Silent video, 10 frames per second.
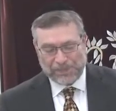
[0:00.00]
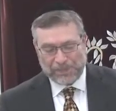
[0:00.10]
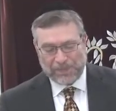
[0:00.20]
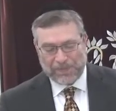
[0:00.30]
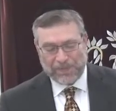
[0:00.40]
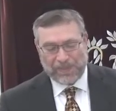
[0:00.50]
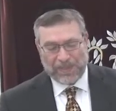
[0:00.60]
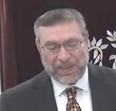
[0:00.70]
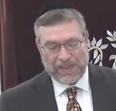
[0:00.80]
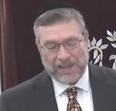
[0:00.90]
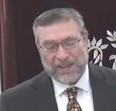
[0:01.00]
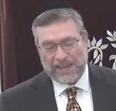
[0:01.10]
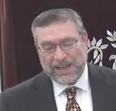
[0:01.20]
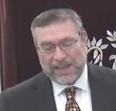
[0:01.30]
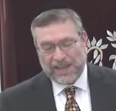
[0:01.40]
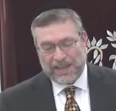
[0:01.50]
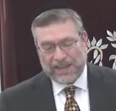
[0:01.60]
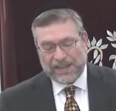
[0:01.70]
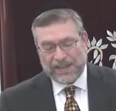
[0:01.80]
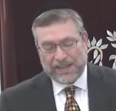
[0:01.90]

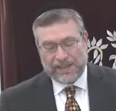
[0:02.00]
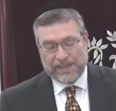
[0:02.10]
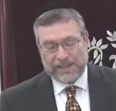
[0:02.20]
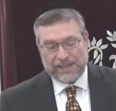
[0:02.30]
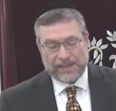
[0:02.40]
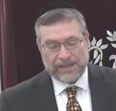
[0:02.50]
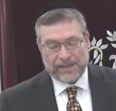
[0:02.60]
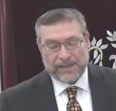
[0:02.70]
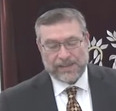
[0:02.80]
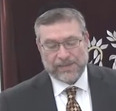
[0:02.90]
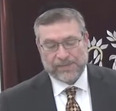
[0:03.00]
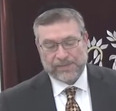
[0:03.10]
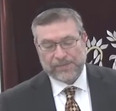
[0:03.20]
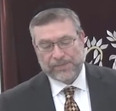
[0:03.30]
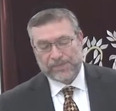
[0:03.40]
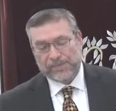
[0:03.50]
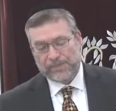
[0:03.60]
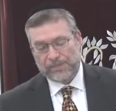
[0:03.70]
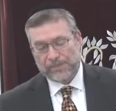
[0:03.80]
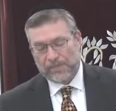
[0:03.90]

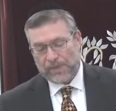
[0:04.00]
(no one is talking)